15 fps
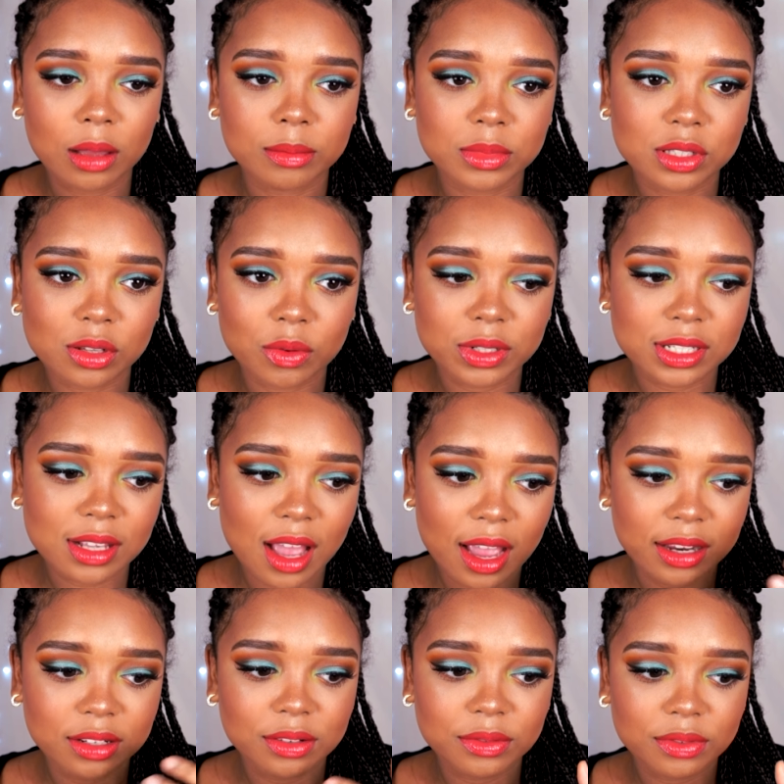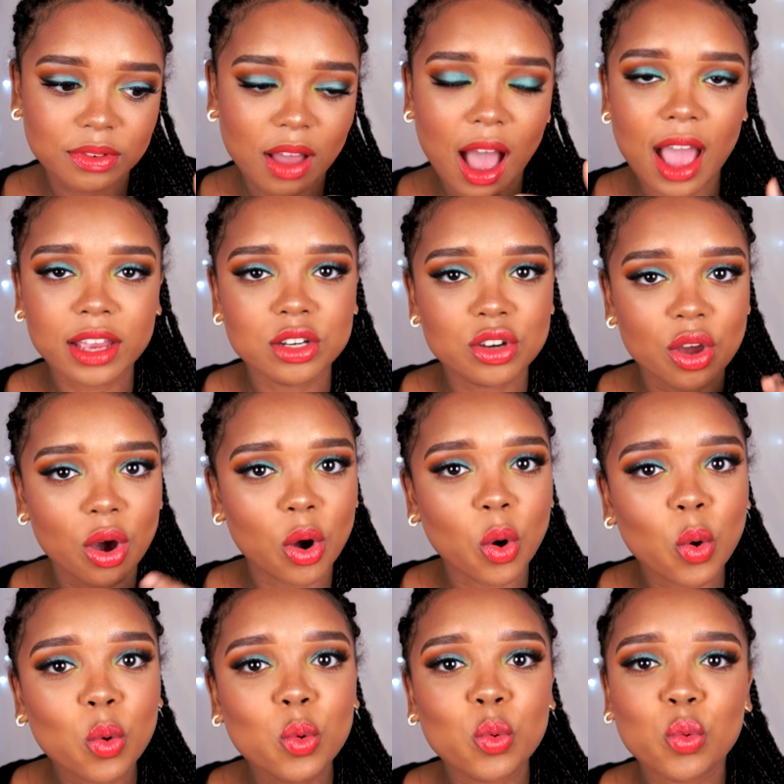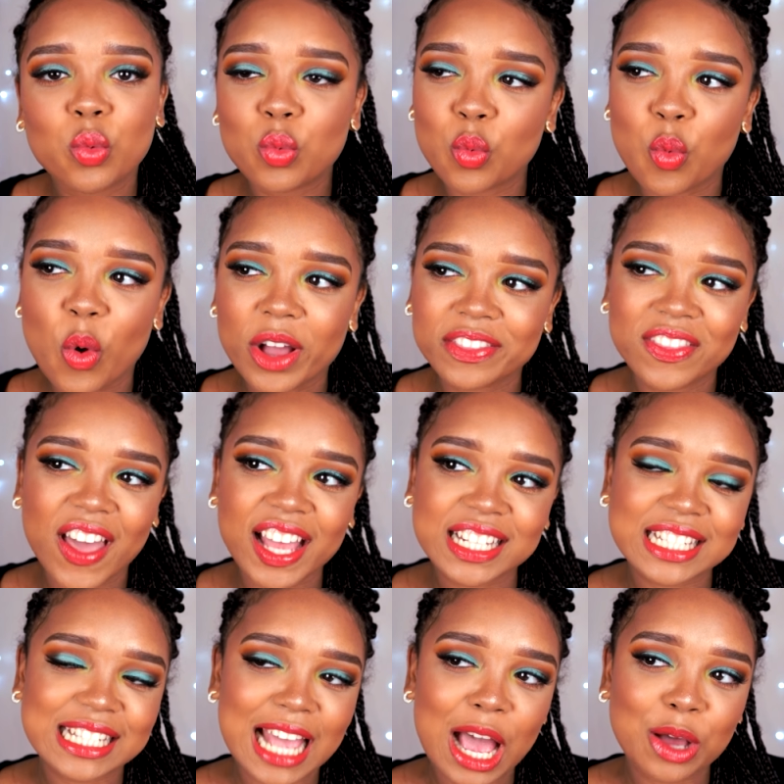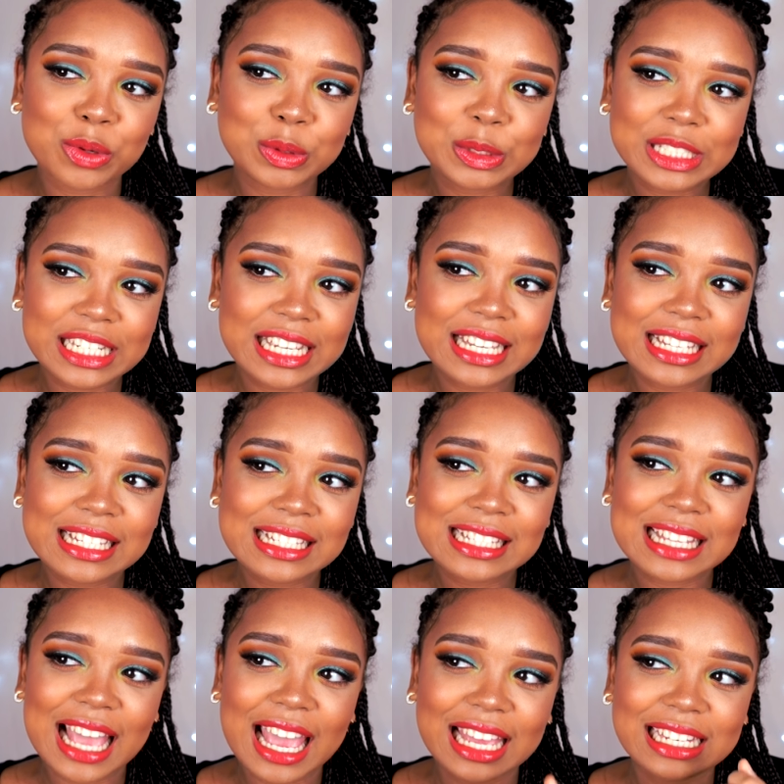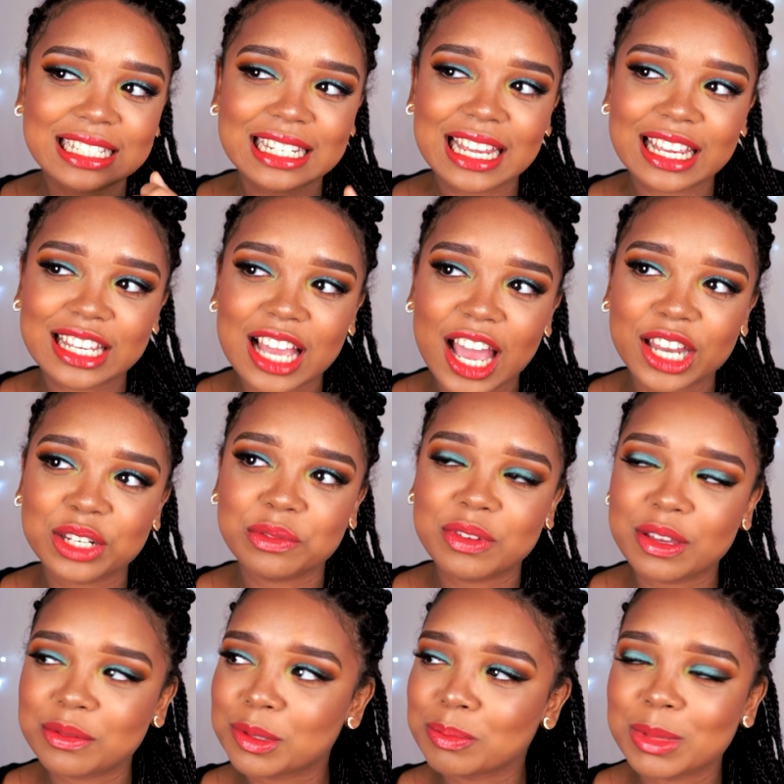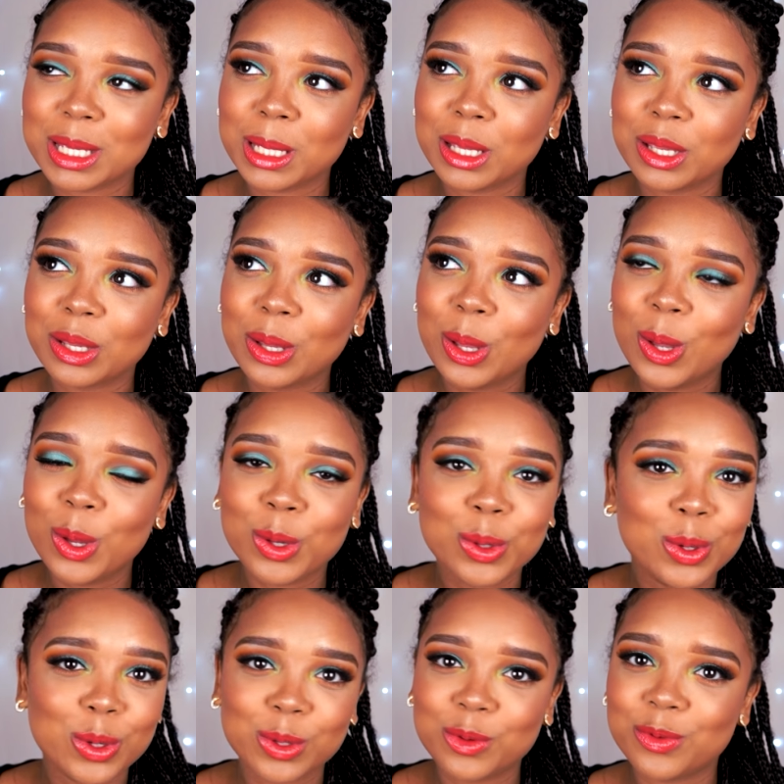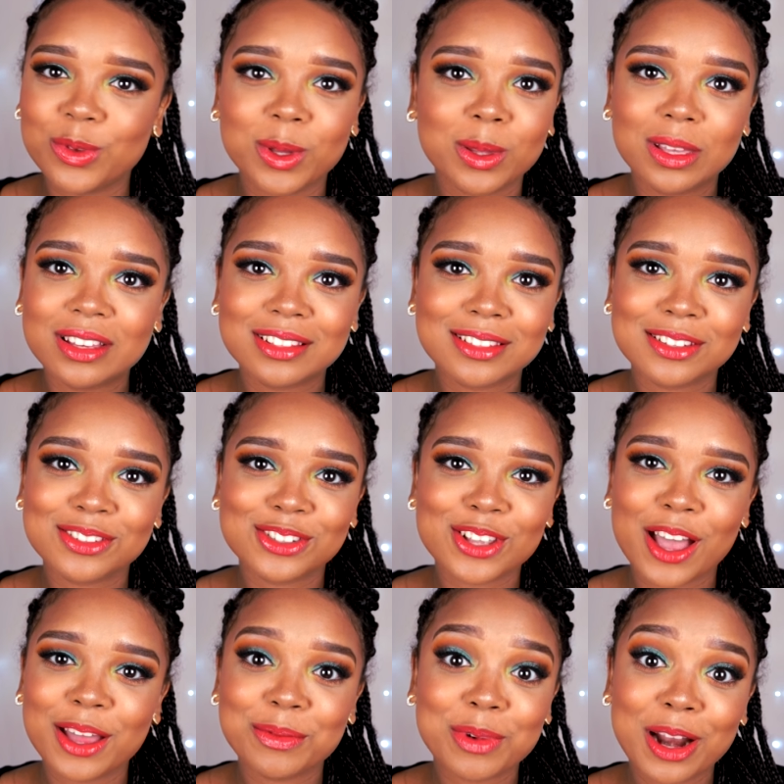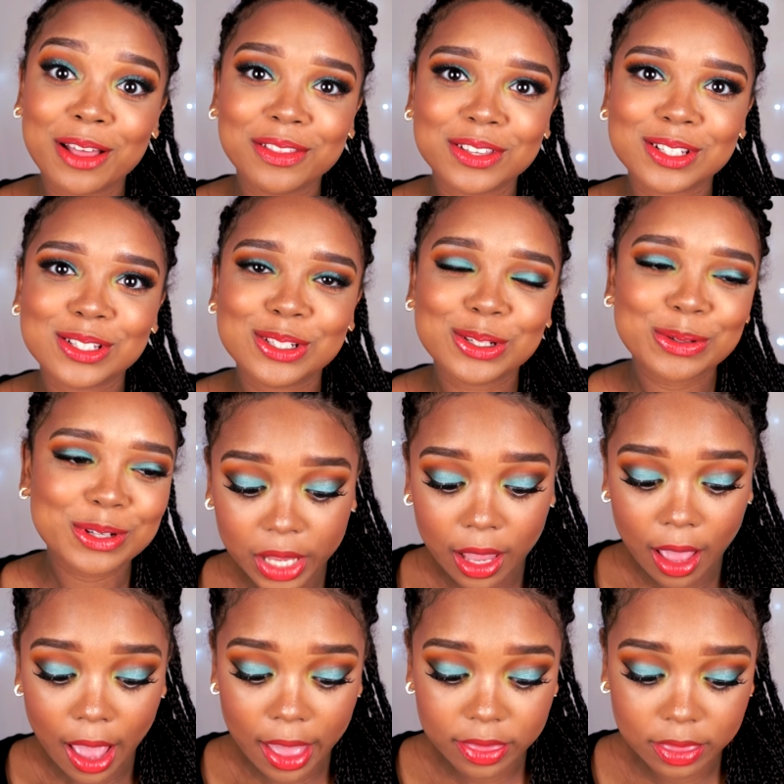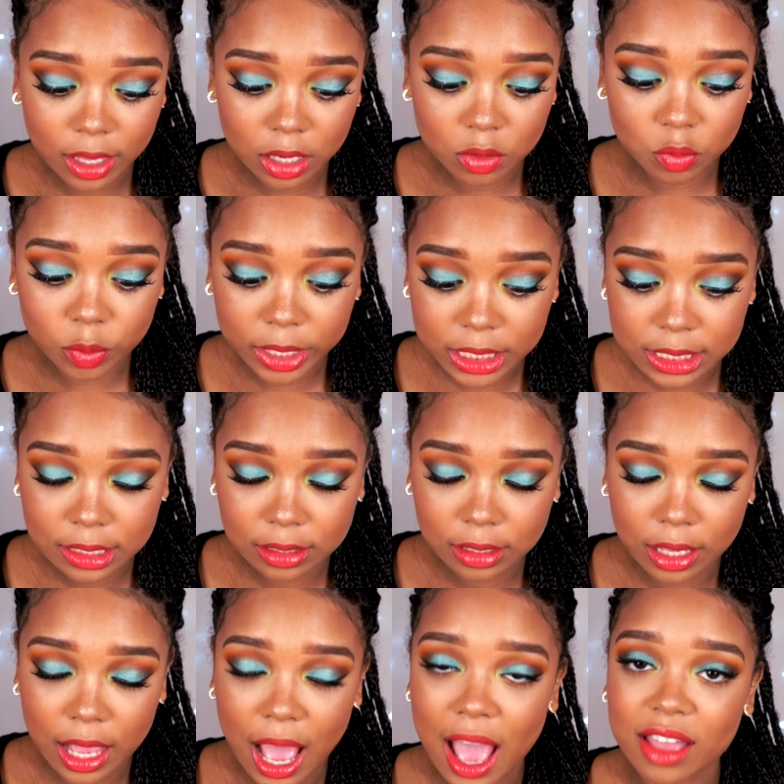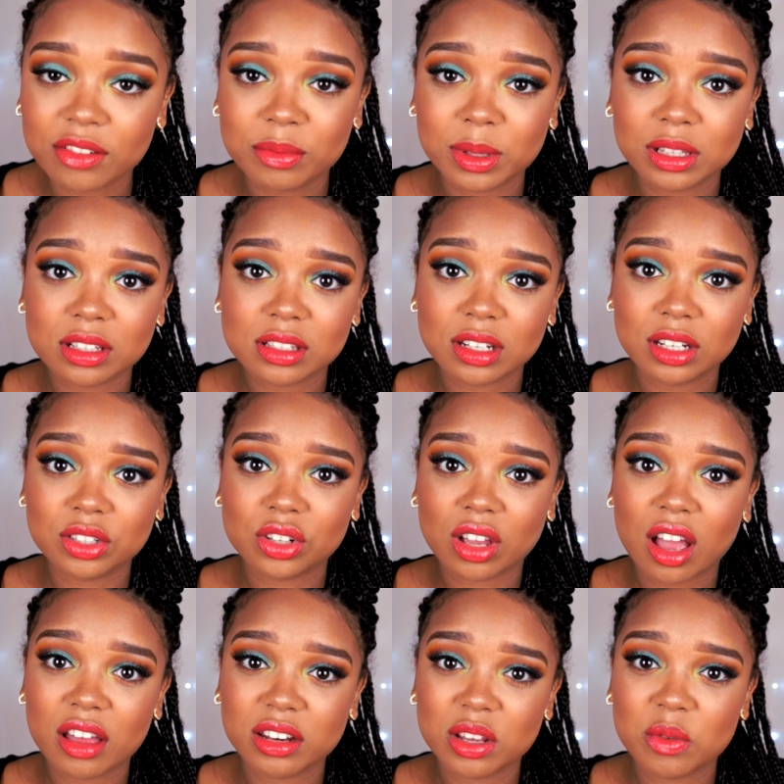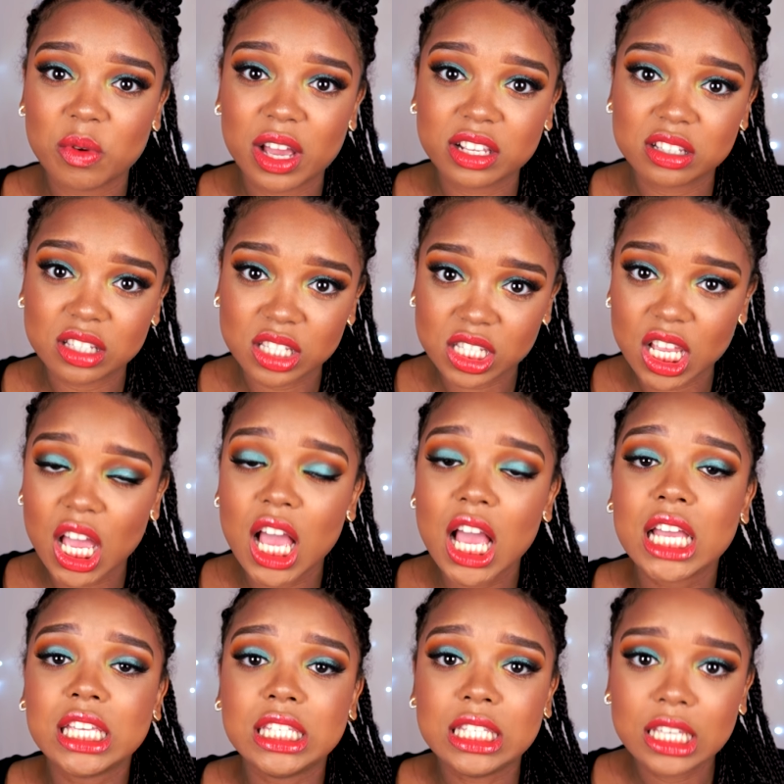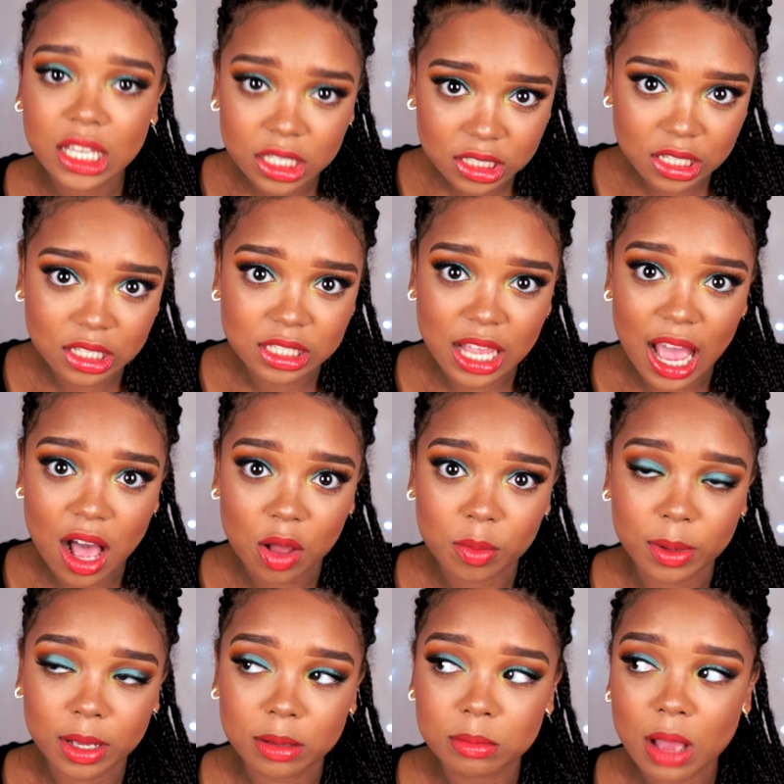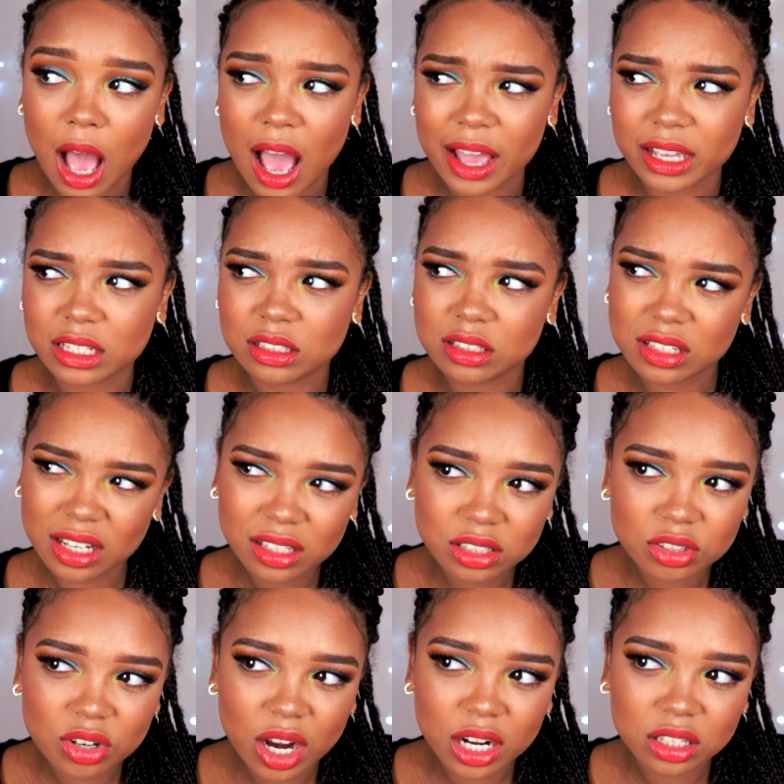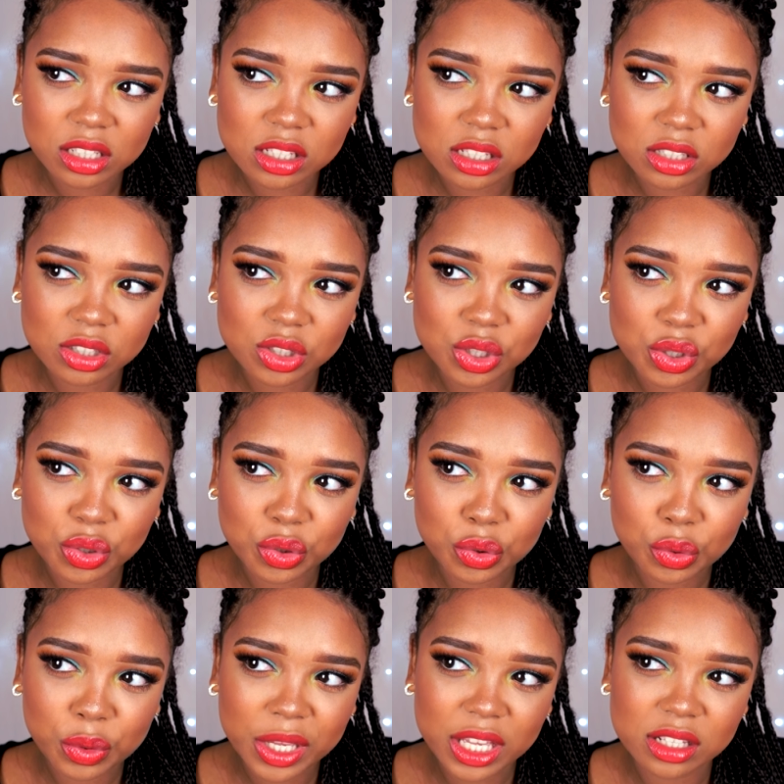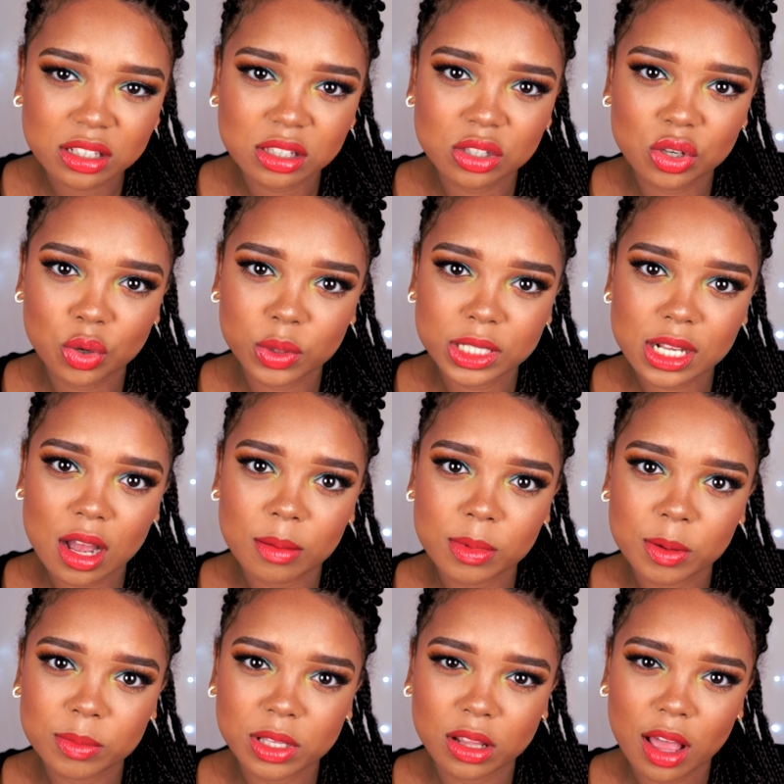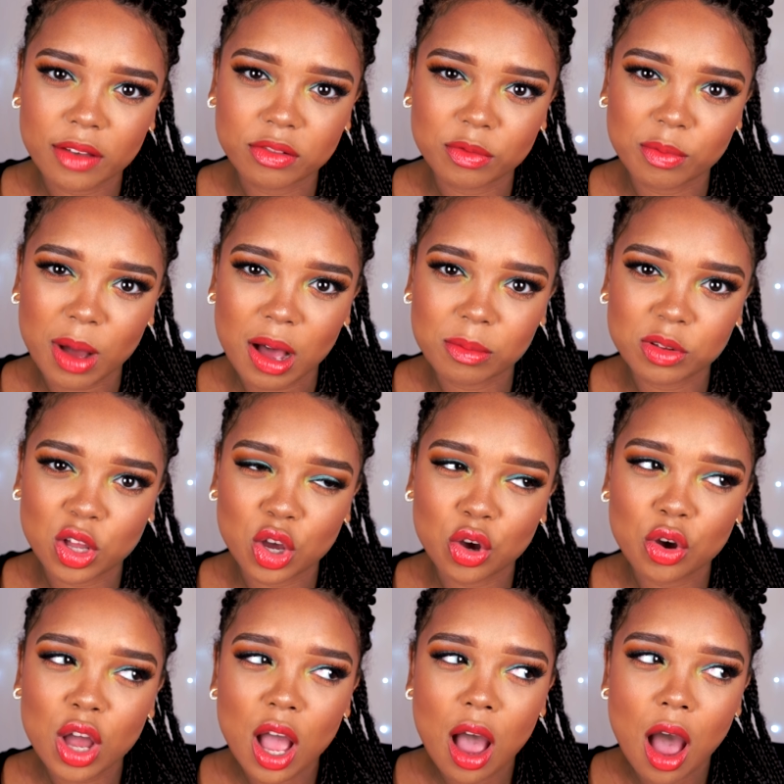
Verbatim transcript: so it's kind of, I know what that sound is and it kind of gives me good feelings inside when I listen to it. And then recently I have been listening to Kanye West's Yeezus album. I did try to listen to his newest album, The Life of Pablo.